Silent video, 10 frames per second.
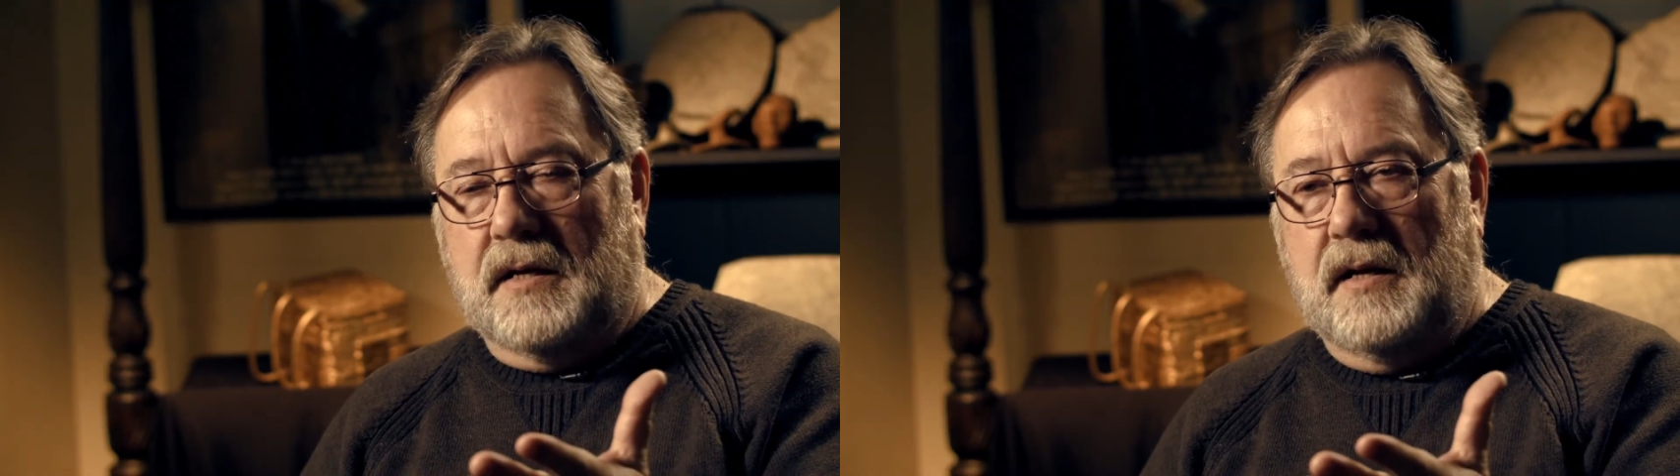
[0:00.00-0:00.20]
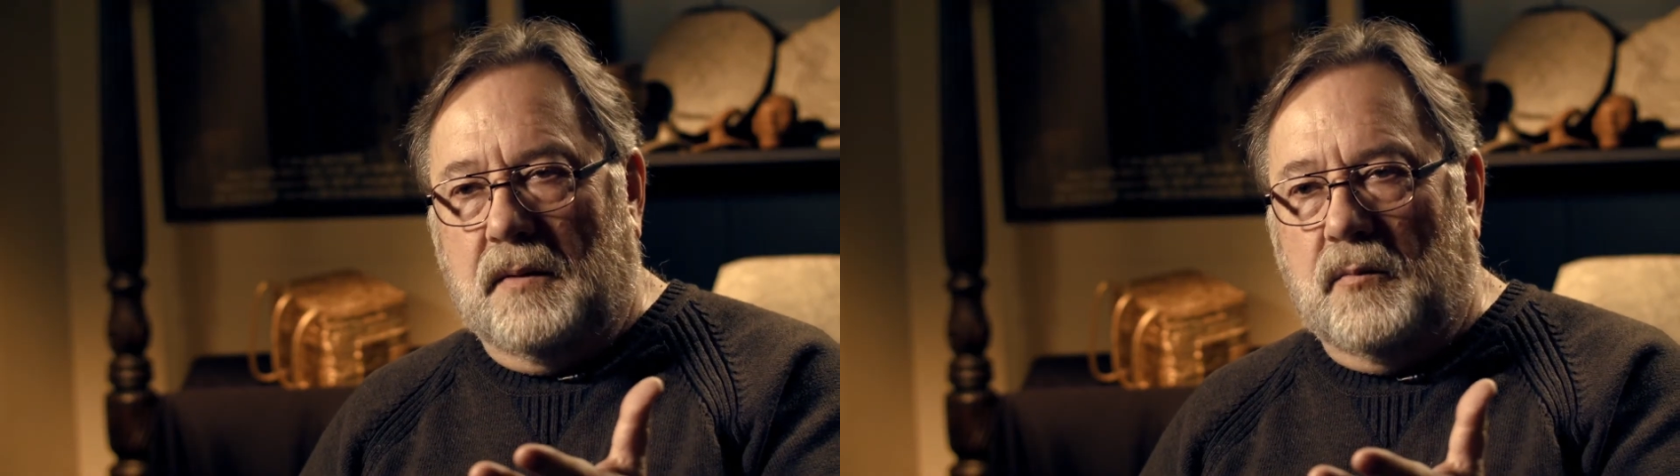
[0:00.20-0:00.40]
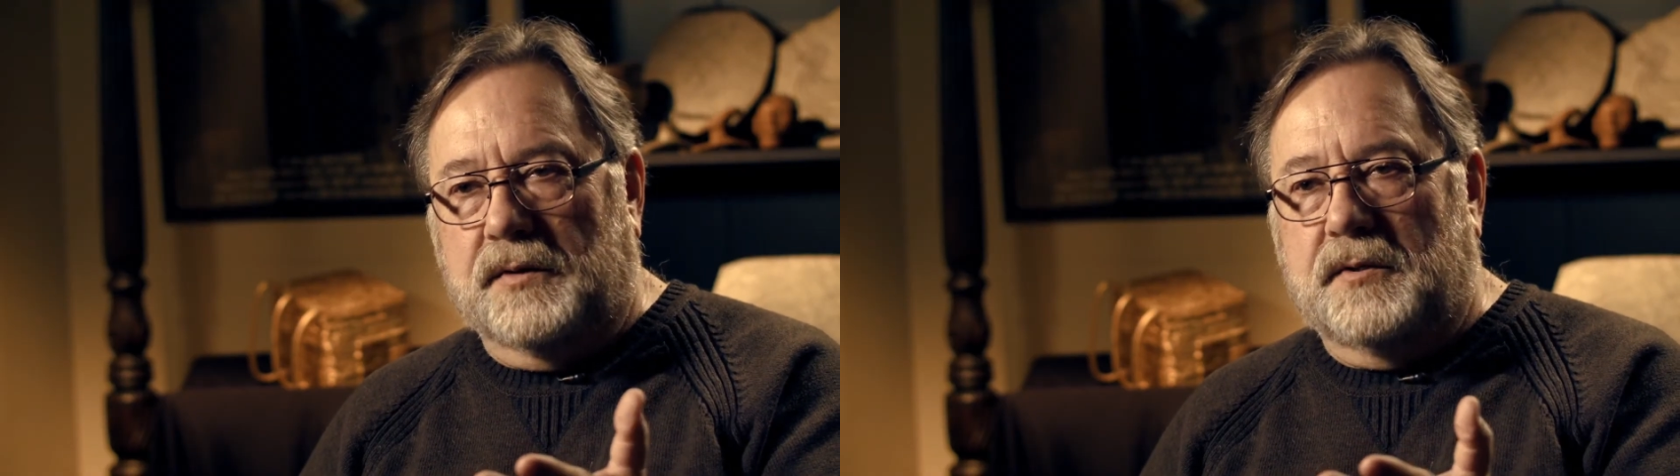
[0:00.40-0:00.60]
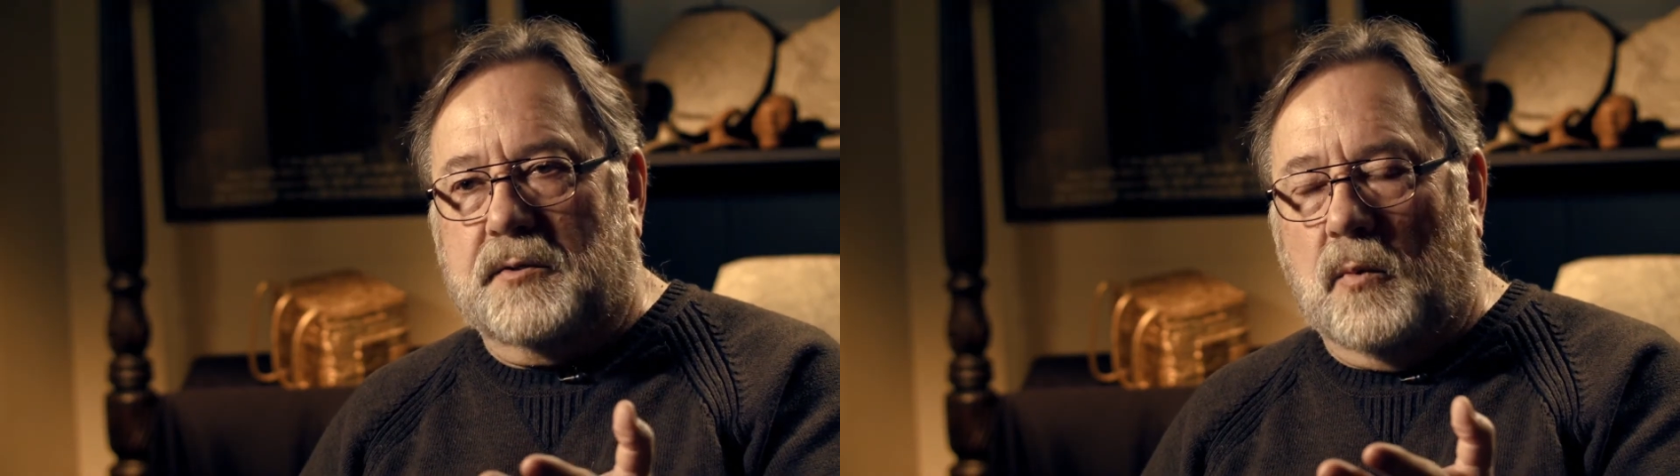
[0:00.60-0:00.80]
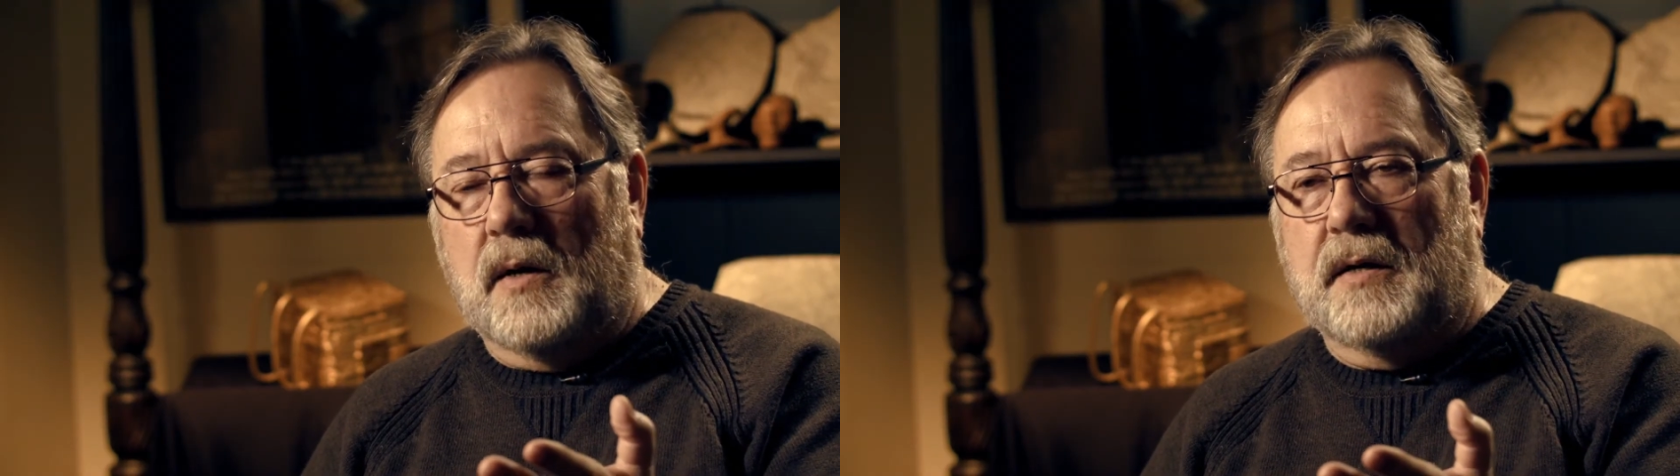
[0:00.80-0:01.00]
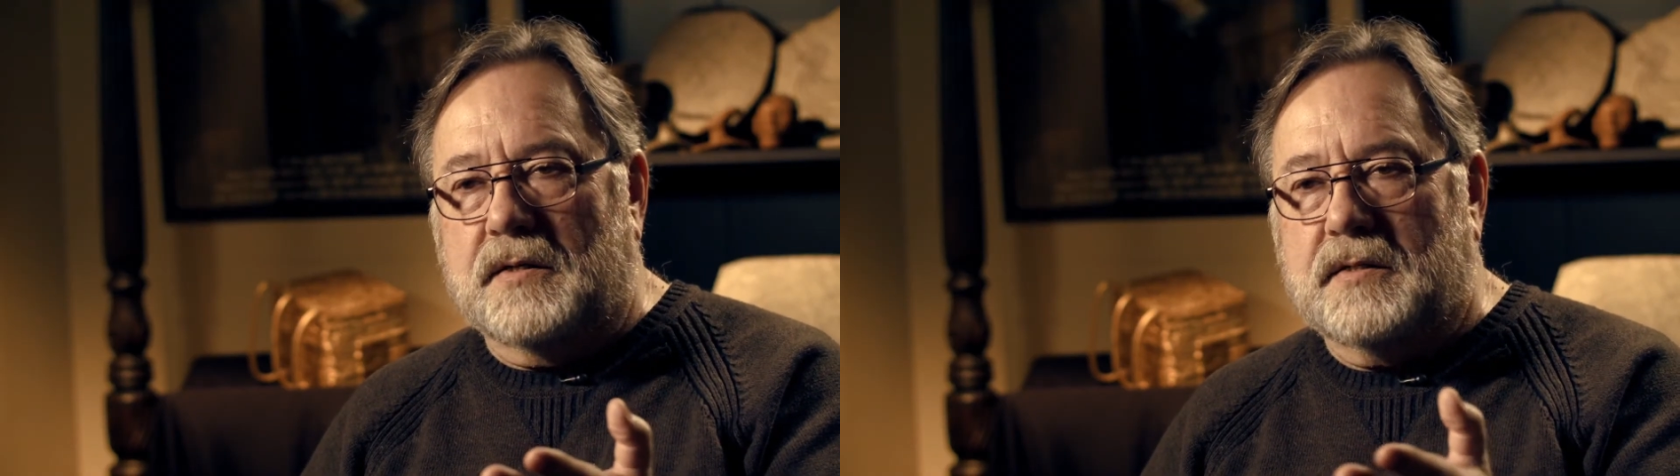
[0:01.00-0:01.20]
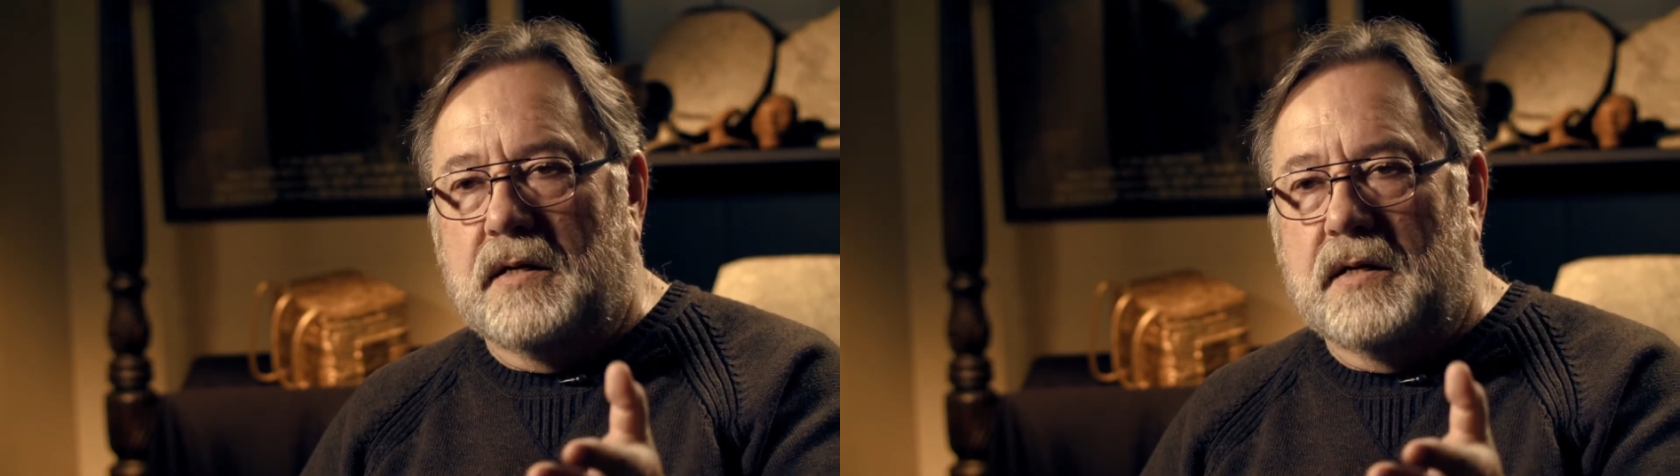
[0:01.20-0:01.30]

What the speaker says: him what this was,